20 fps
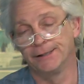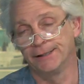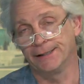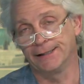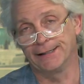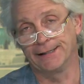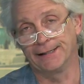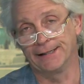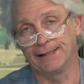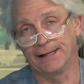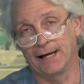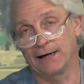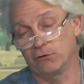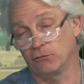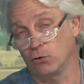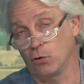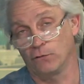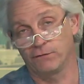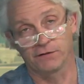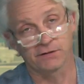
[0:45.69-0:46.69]
I
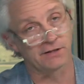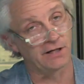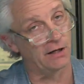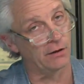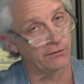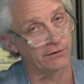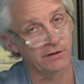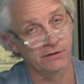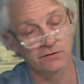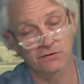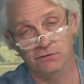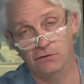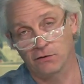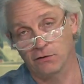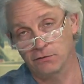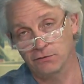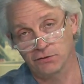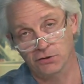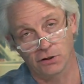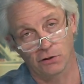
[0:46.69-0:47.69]
don't know if it's health
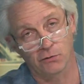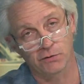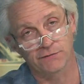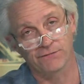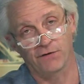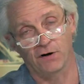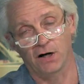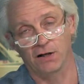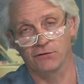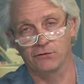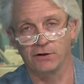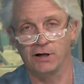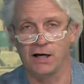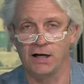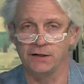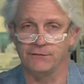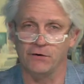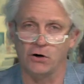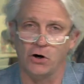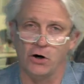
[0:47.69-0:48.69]
concerns. You know, his father
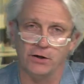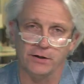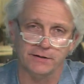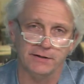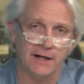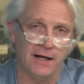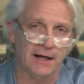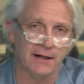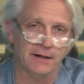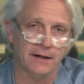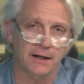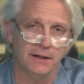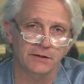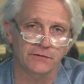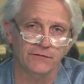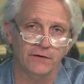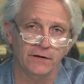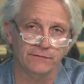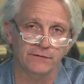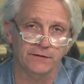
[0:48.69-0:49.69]
died of a heart attack at age
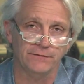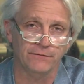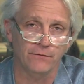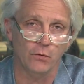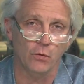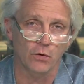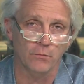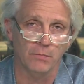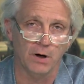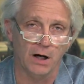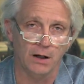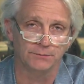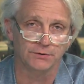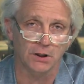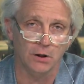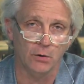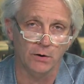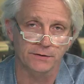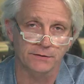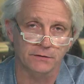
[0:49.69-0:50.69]
54. Bob's
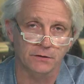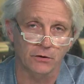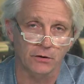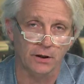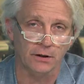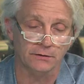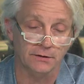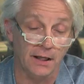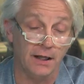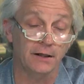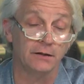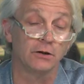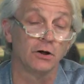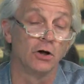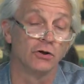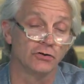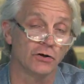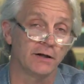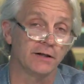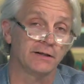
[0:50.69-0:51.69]
always tried
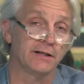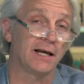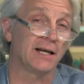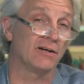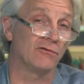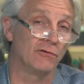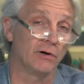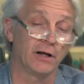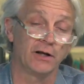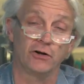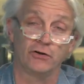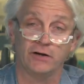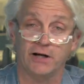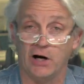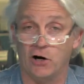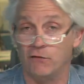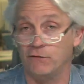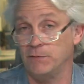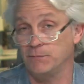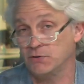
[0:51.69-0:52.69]
to take in really good
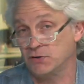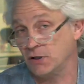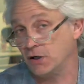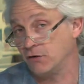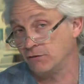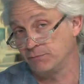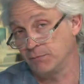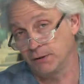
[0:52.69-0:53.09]
care of himself.